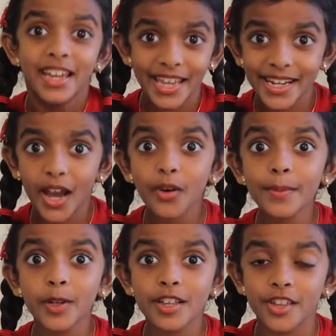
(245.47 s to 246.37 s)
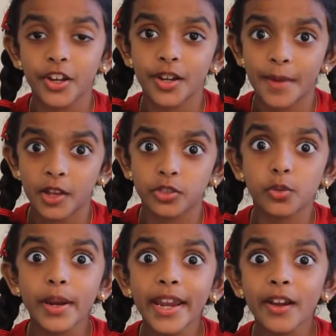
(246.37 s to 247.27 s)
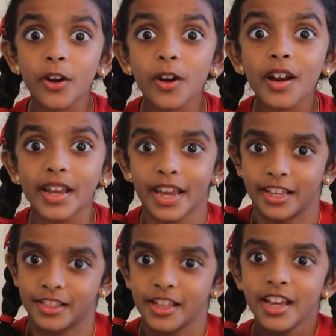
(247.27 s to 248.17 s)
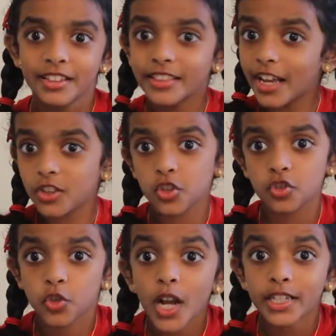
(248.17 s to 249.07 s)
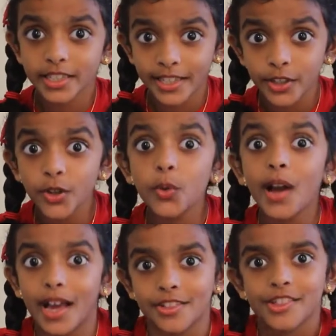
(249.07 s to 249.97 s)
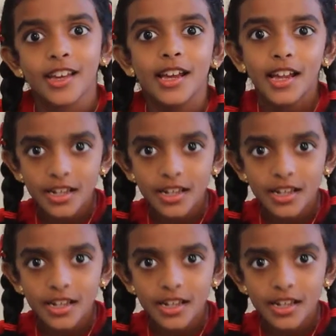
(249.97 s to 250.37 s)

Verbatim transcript: And now I'm going to tell you about three hurricanes that struck the US.